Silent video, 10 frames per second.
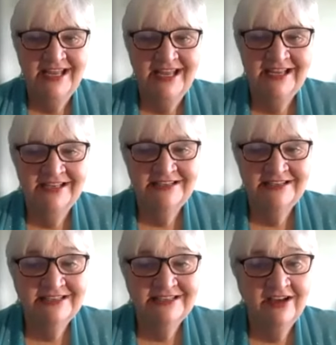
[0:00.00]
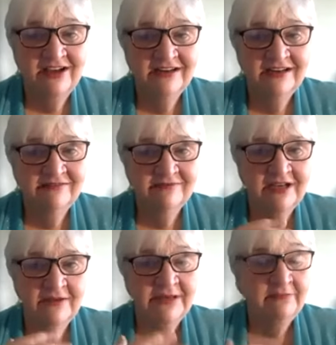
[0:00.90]
and to
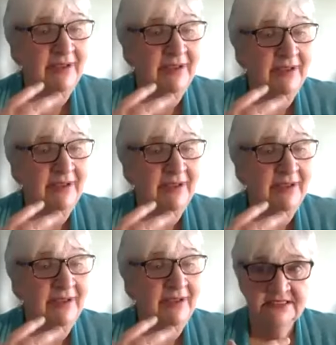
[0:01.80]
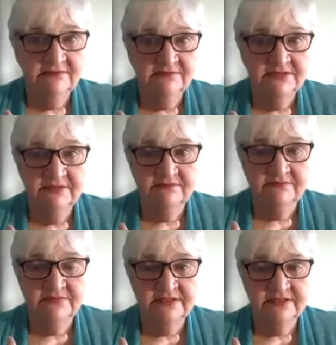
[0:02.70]
not be bound in that,
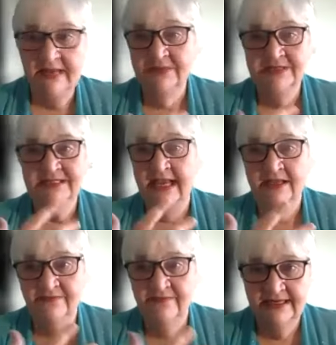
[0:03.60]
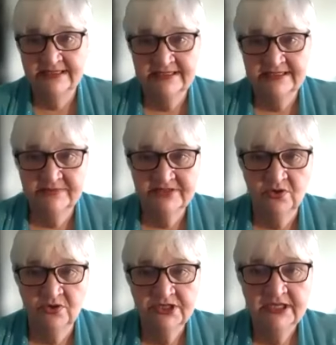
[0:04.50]
to snap us out of that in
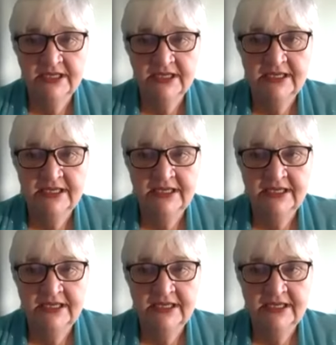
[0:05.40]
some sort.